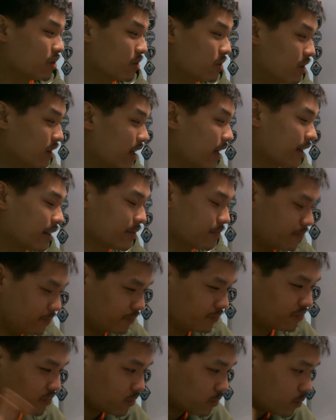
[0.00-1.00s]
Like,
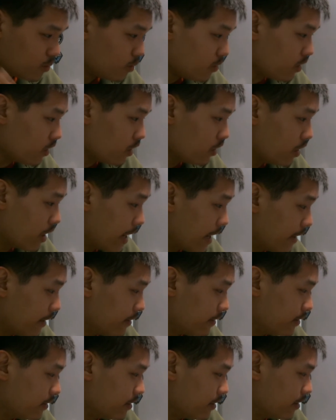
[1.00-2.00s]
and
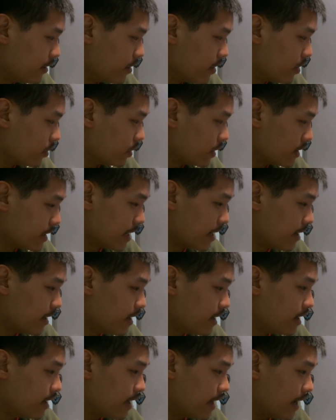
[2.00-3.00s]
you
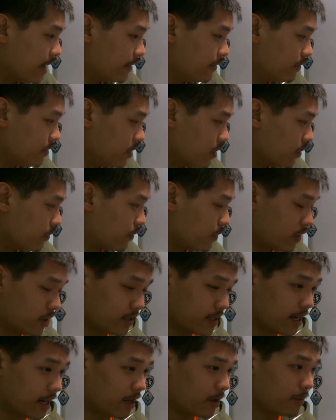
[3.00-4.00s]
know, for the
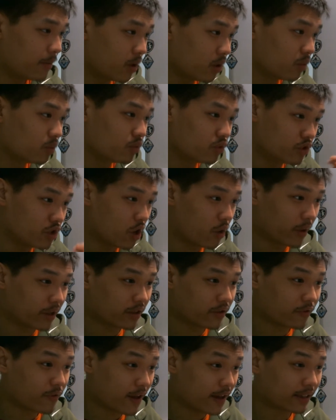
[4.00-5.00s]
Dynamo, knowing the
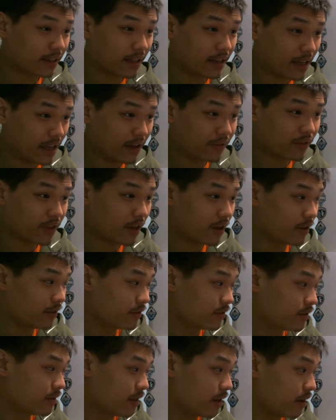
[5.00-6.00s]
fact that if
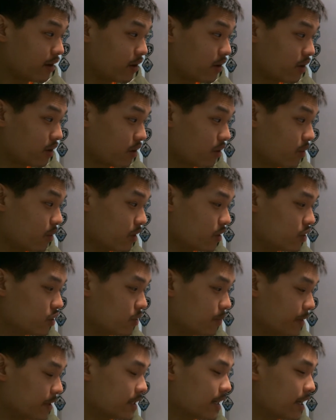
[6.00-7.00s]
they are going to
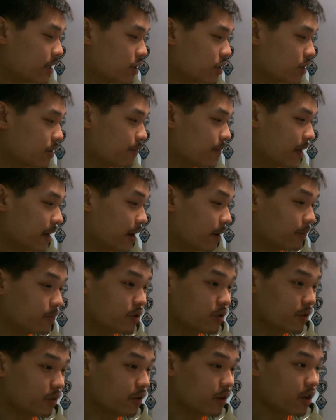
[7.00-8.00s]
potentially be up
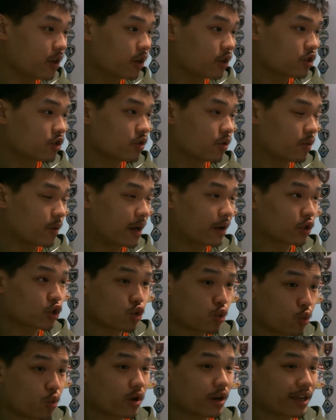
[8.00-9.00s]
to around
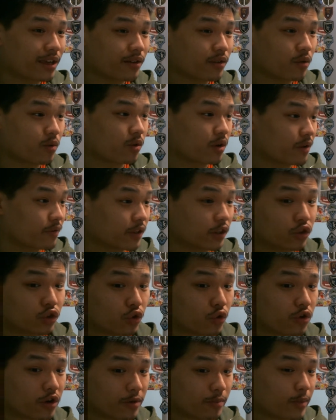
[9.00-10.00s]
$20 or even
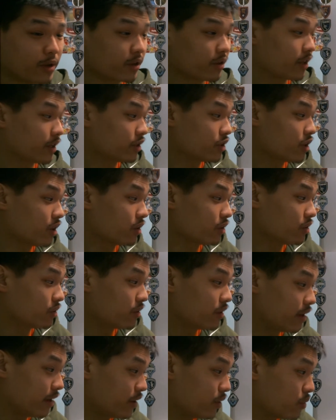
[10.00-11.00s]
$30 million
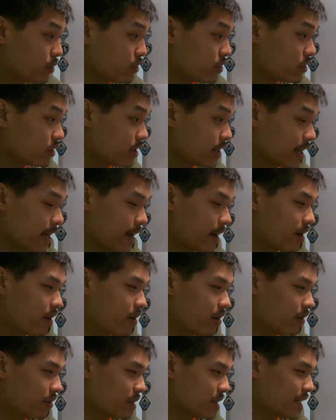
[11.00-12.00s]
in order to get
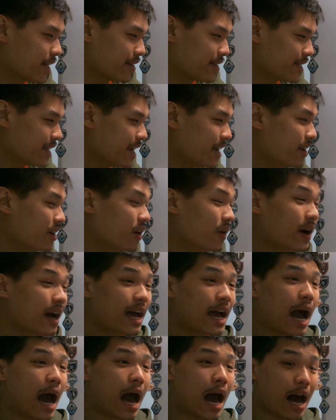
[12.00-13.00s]
Carlos Salcedo,
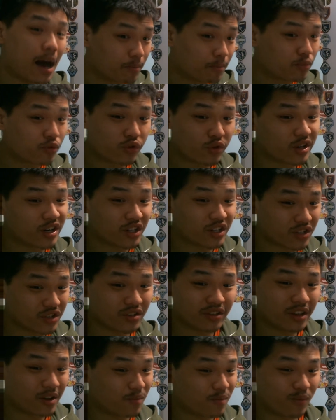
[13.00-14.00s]
I'm pretty sure
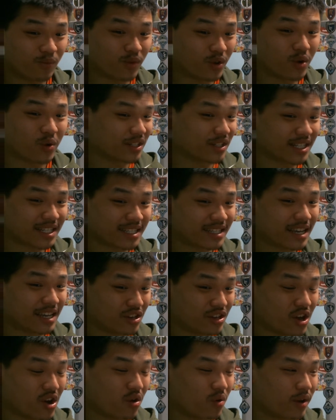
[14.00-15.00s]
they're going to say
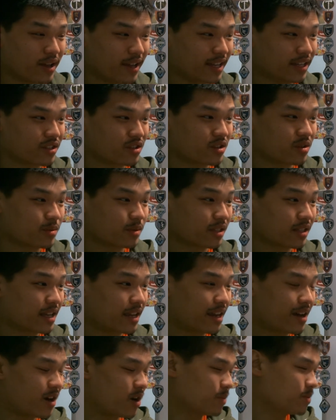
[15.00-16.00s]
no in terms of that
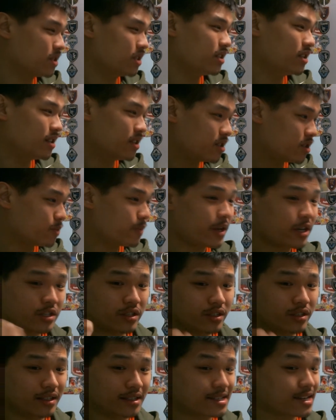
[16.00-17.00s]
option. And especially
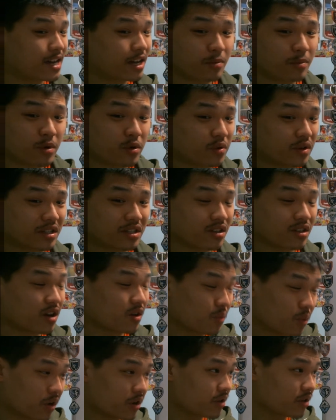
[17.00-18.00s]
the Dynamo is not
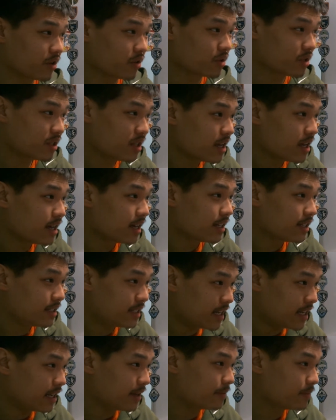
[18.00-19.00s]
one of those
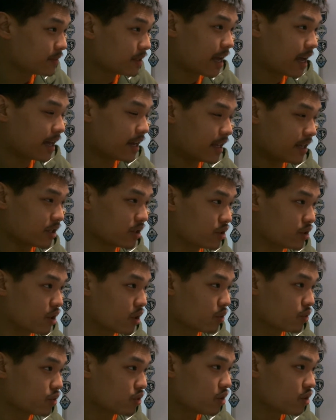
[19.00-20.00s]
teams that is
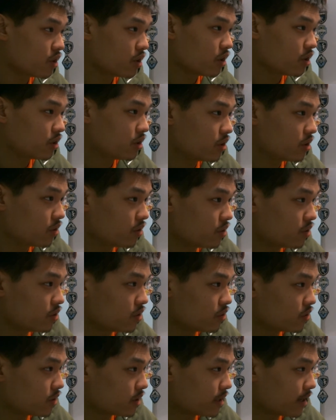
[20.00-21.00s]
known to
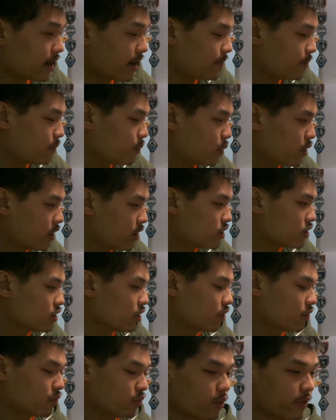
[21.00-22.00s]
sign players
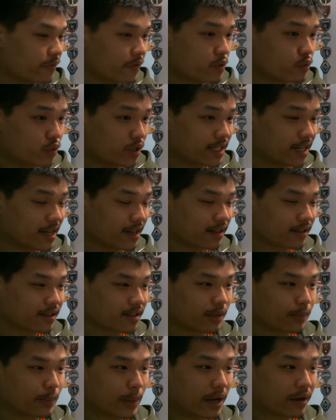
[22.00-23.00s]
with a ridiculous
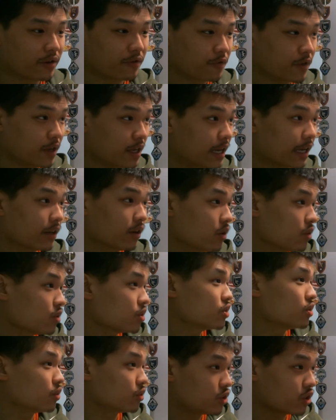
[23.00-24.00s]
amount of fee. And
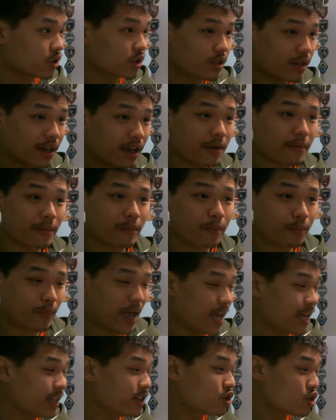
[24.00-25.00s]
also, just
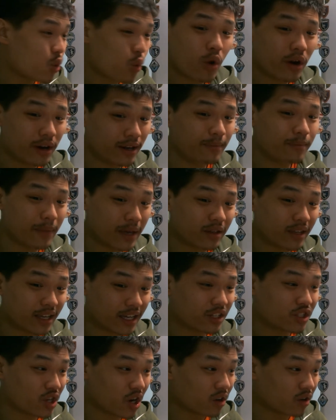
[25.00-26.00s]
paying $20 million
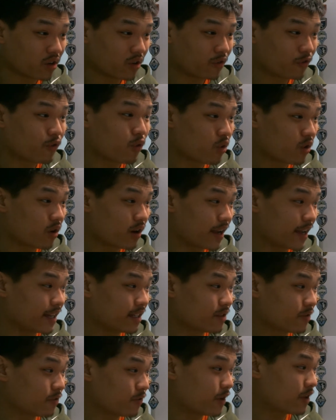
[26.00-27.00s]
for a
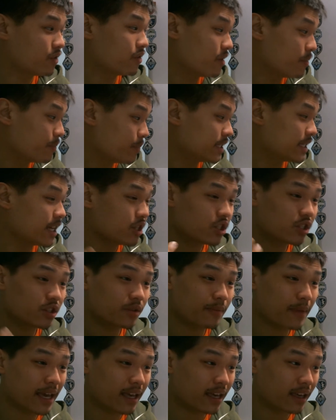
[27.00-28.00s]
defender and potentially
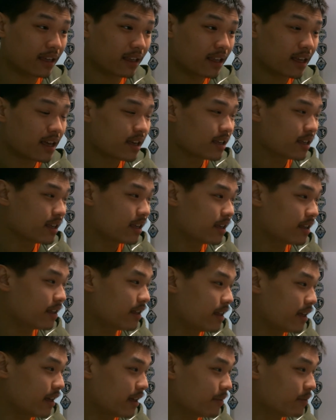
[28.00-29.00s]
making
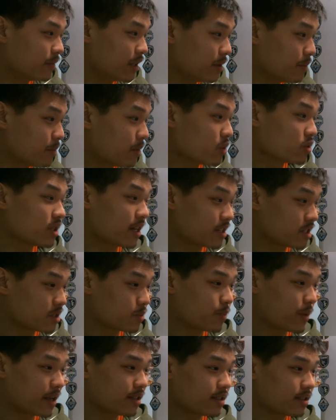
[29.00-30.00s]
him the most
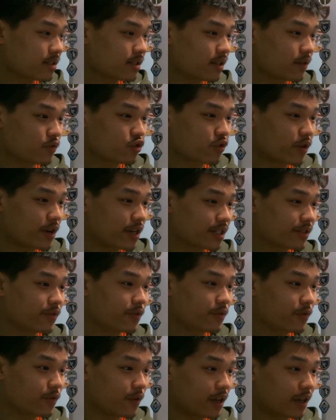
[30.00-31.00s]
expensive transfer
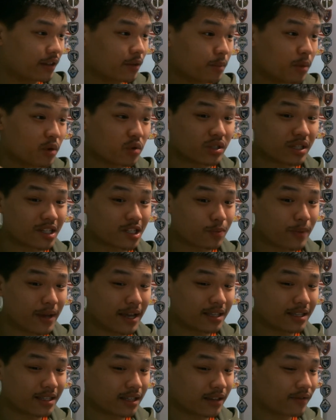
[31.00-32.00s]
fee and the most
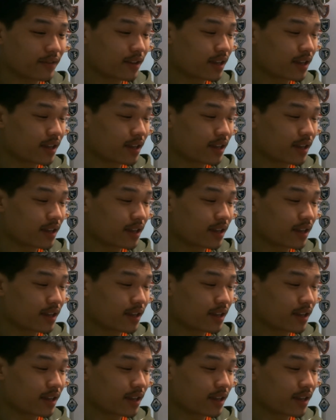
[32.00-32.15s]
expensive